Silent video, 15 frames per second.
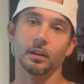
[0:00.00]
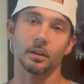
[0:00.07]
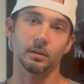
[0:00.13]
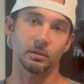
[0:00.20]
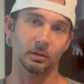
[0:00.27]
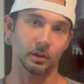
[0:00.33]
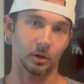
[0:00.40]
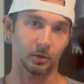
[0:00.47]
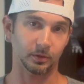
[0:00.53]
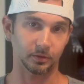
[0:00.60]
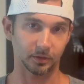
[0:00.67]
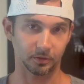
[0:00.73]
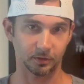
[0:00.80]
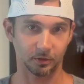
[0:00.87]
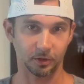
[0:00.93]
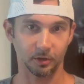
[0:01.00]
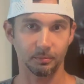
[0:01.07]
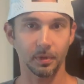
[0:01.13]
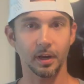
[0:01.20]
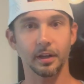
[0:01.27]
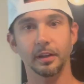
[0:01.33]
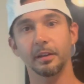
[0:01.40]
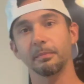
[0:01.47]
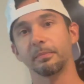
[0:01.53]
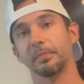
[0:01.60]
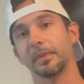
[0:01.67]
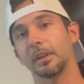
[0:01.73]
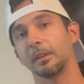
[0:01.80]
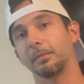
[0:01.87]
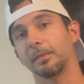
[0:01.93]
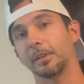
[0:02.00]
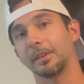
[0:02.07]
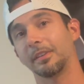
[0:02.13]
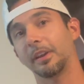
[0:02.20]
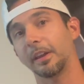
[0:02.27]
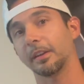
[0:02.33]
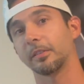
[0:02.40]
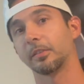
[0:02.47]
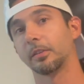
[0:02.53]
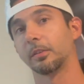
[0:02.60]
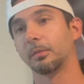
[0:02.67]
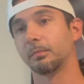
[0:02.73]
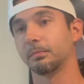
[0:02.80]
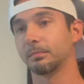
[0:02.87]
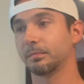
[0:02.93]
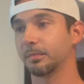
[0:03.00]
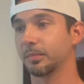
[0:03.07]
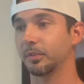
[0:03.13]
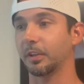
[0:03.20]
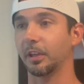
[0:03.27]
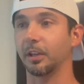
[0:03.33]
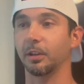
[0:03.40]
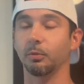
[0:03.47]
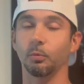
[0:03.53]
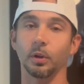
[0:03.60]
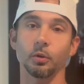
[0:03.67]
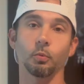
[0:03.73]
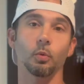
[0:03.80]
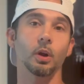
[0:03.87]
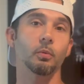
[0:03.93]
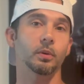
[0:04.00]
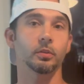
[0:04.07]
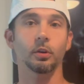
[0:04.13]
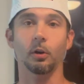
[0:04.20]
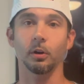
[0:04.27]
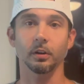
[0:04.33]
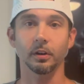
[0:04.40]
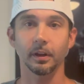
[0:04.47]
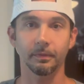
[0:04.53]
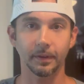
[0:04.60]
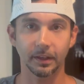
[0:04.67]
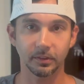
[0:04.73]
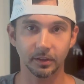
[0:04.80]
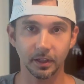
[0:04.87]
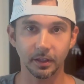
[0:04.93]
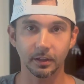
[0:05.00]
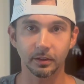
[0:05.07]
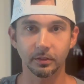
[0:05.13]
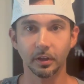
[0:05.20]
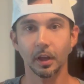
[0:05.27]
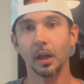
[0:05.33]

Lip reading: you can always listen to your body. And if it takes, say week 1 was hard enough as it is,